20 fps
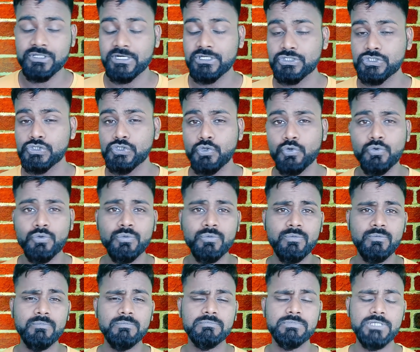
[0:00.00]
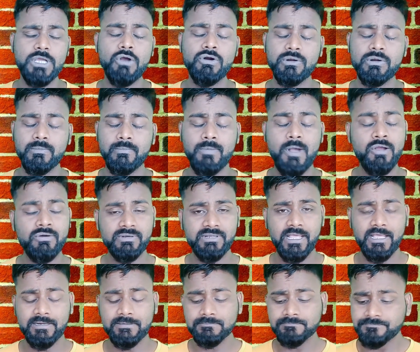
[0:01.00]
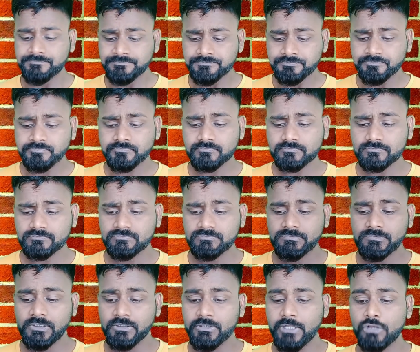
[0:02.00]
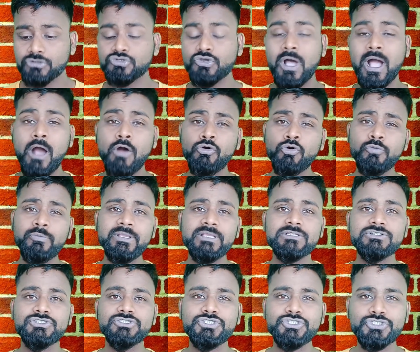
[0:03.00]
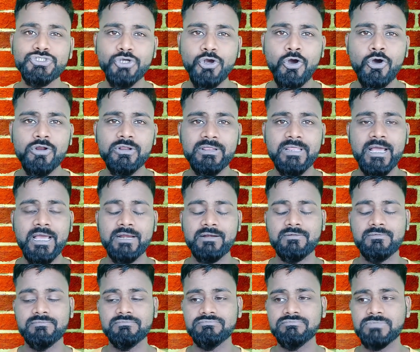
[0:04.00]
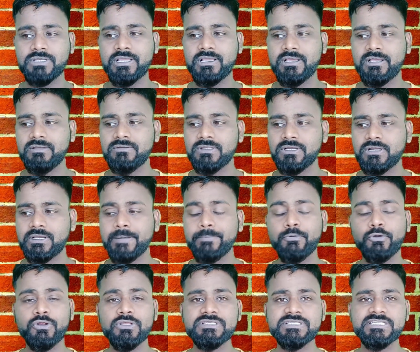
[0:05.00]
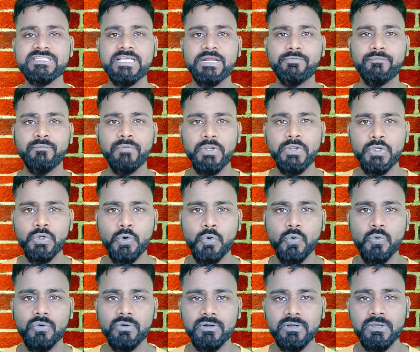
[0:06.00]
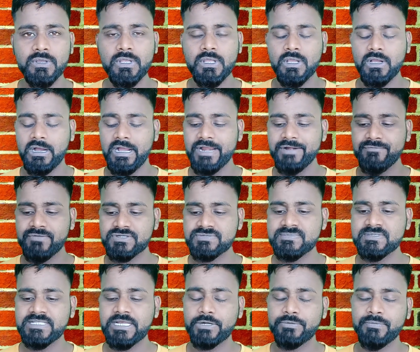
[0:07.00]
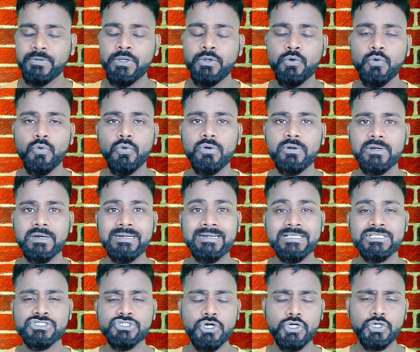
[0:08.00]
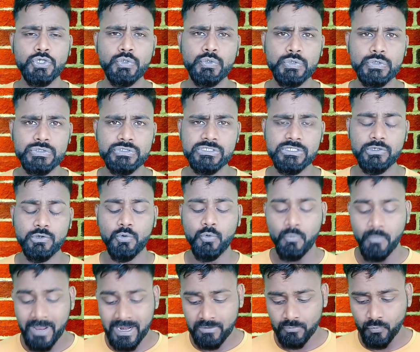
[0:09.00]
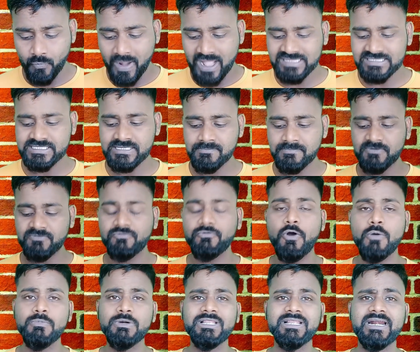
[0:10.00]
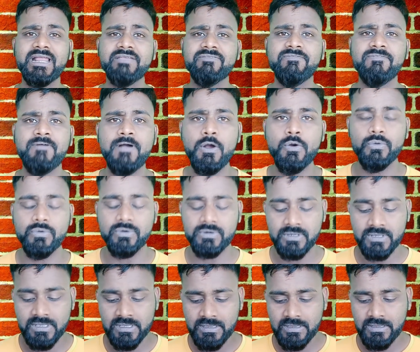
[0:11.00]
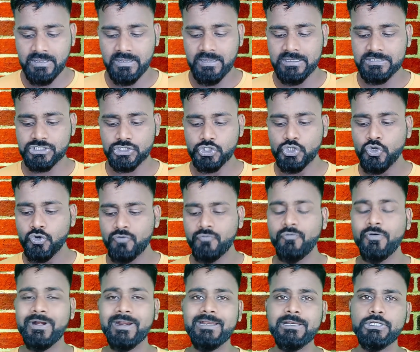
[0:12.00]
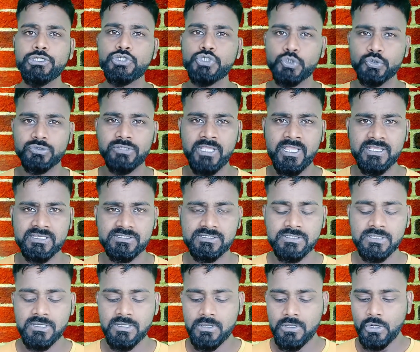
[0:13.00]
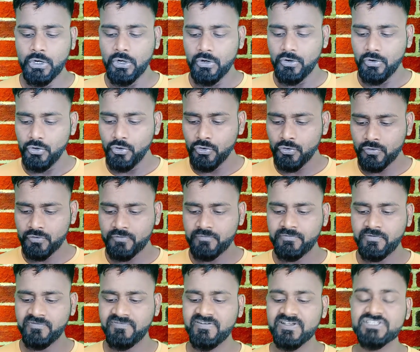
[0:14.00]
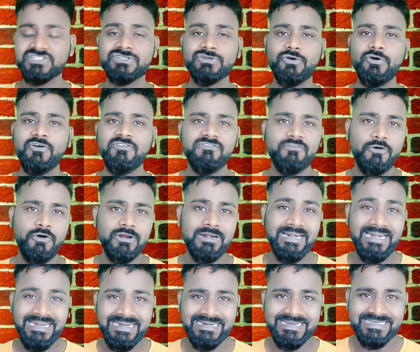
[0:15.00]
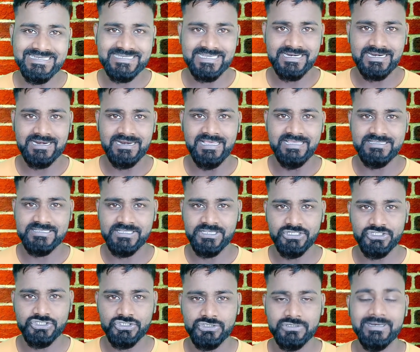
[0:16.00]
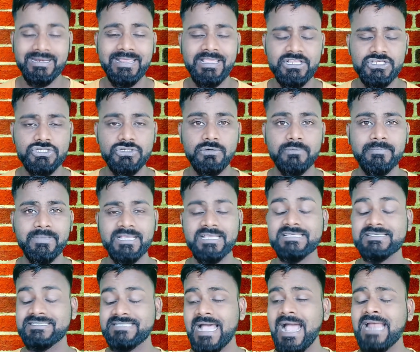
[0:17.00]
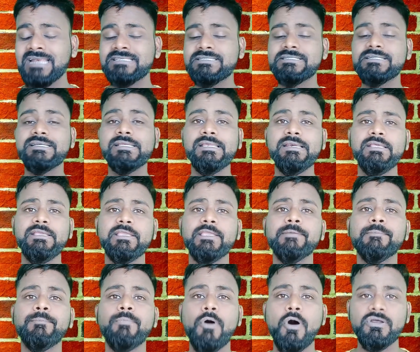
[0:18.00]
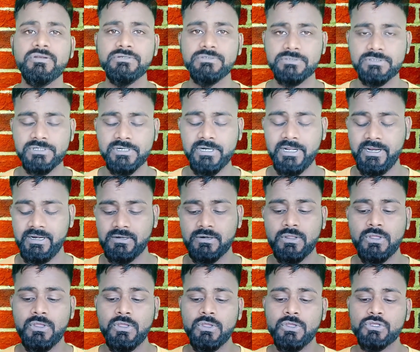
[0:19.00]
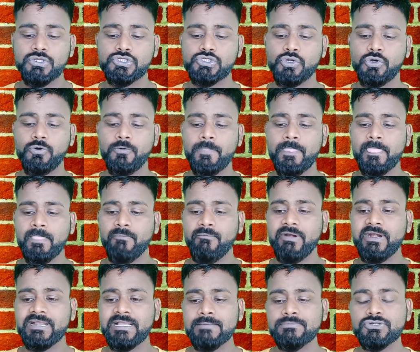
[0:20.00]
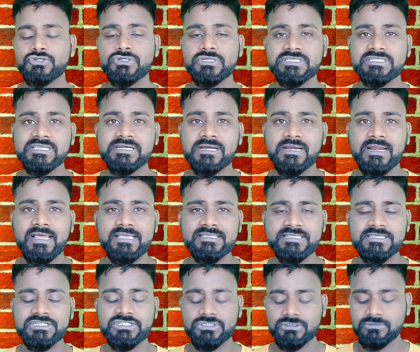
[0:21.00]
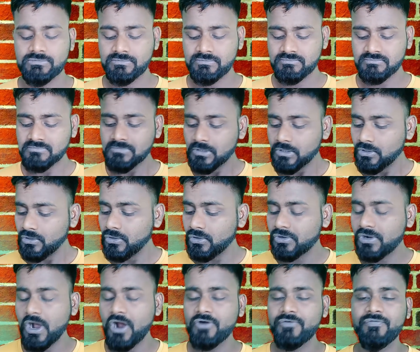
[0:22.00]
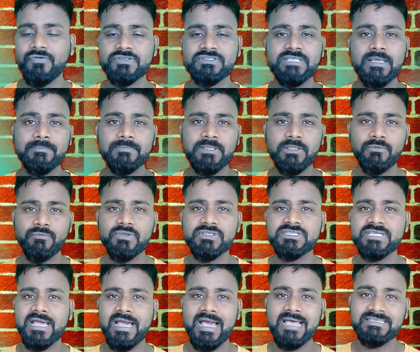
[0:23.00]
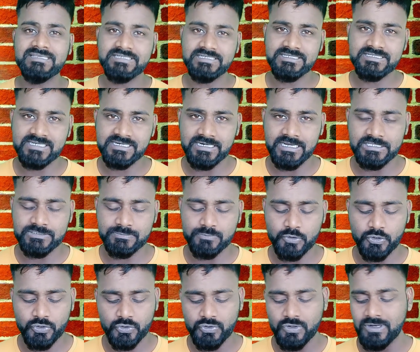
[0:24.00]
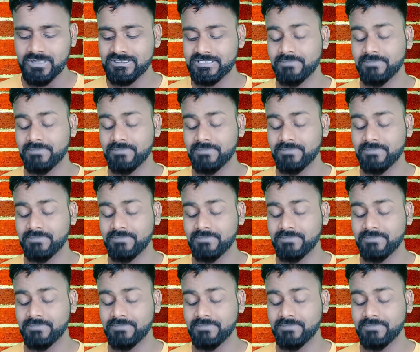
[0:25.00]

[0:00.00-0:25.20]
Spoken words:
There is no doubt about that. Now, so how do we ensure that the cryptocurrency that we hold, our investment that we hold, does not go to zero? Well, one simple formula that I found is look for really two things. Look for, first of all, decentralization nature, because that's really important, right? So when it comes to decentralization, look out for something which has a decentralized protocol.